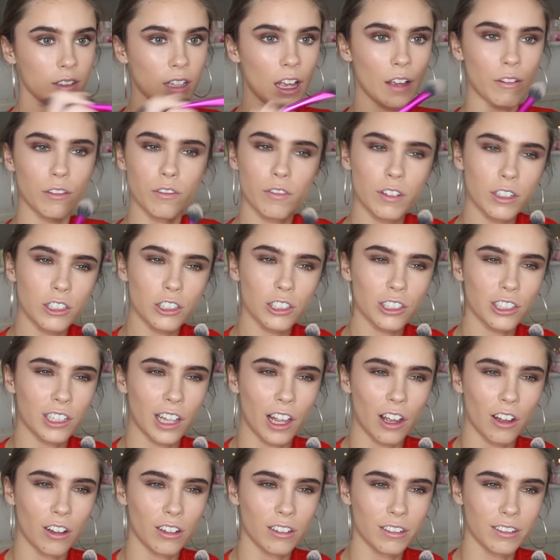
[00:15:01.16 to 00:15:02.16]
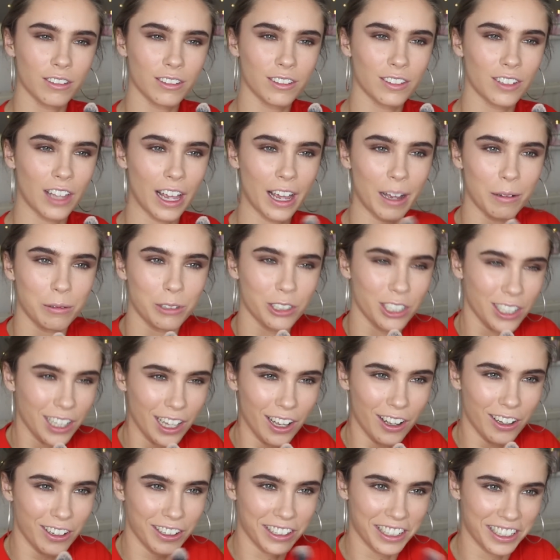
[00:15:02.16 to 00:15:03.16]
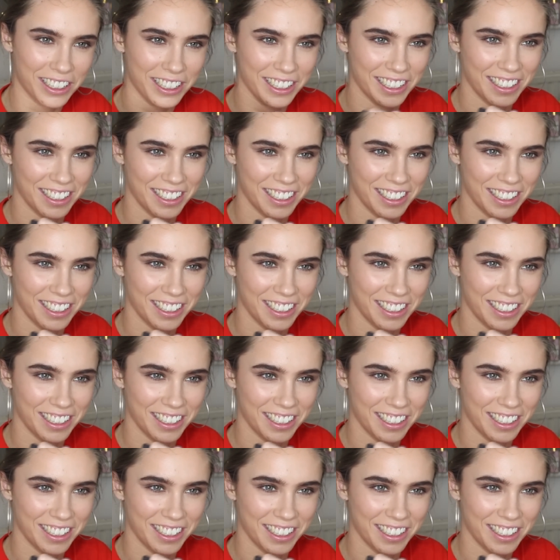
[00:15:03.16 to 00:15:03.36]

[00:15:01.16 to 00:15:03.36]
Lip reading: Everything's just little. Like, I'm just little.